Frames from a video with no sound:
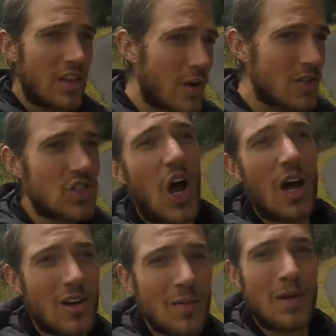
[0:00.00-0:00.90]
There's
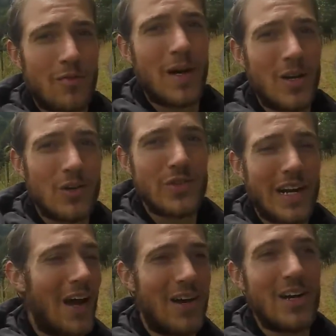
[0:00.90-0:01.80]
snot coming from my nose right
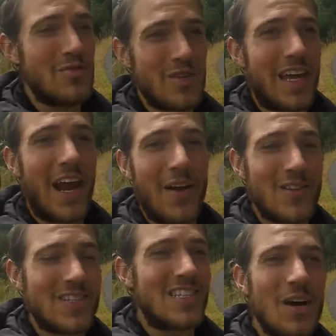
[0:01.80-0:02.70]
now and I don't even care.
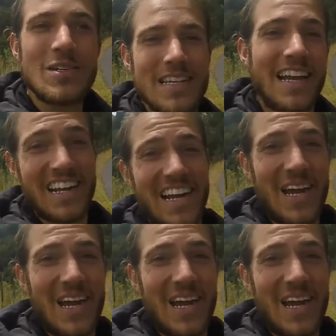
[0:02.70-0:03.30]
This is how excited I